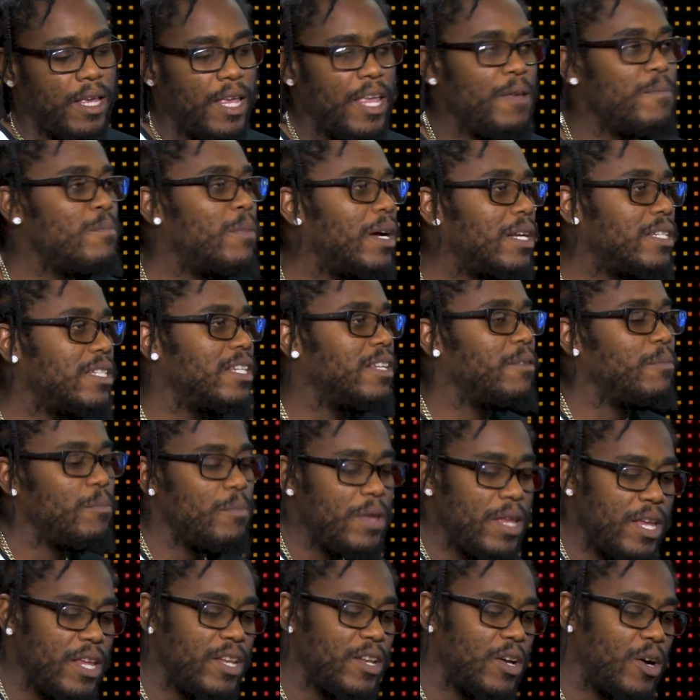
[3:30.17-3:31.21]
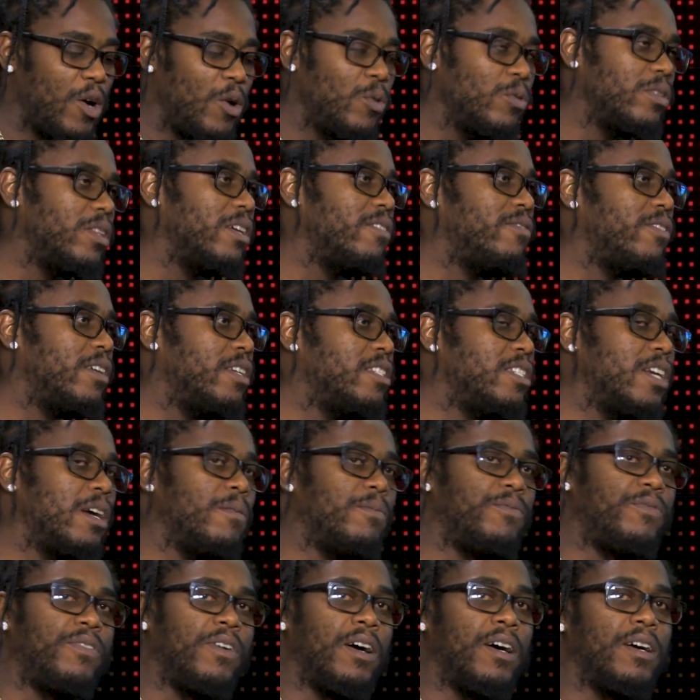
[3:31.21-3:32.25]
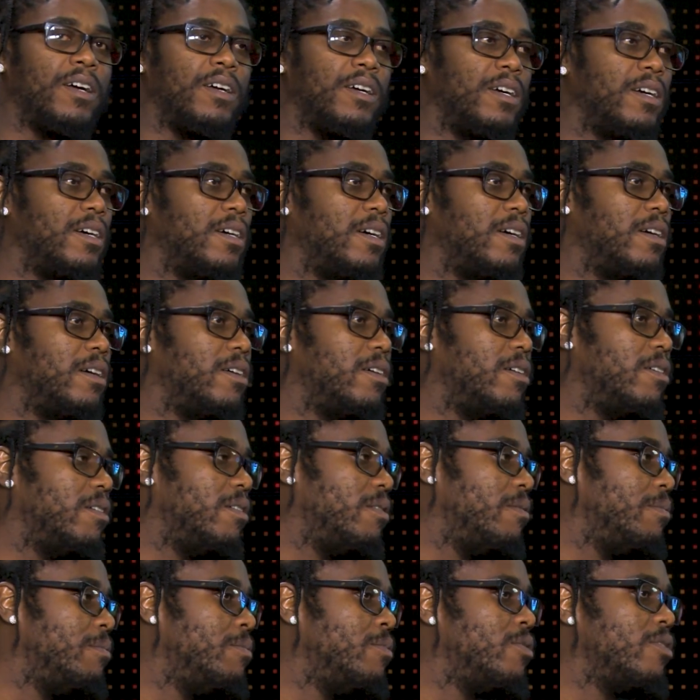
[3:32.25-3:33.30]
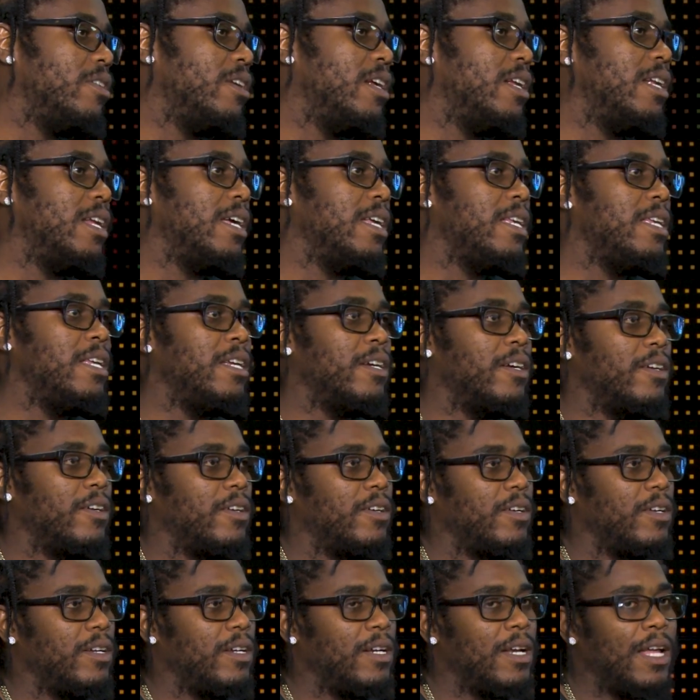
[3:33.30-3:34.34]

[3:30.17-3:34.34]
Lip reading: Imagine being out of a job for more than a year.